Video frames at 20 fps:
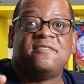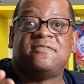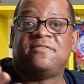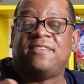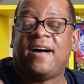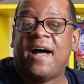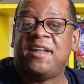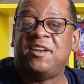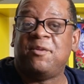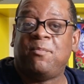
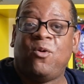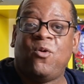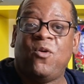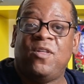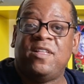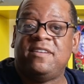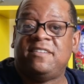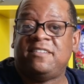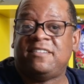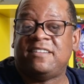findable
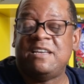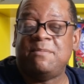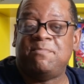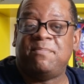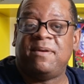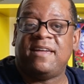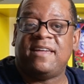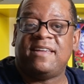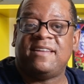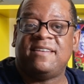in cheap
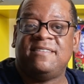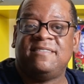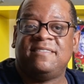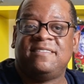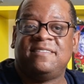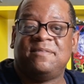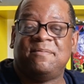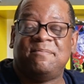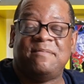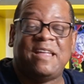
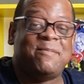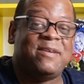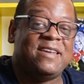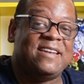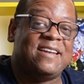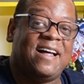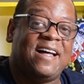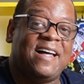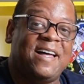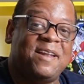bins, maybe
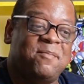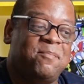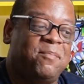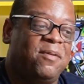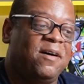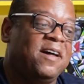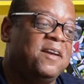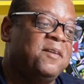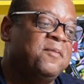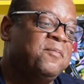not,
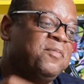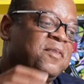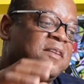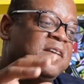but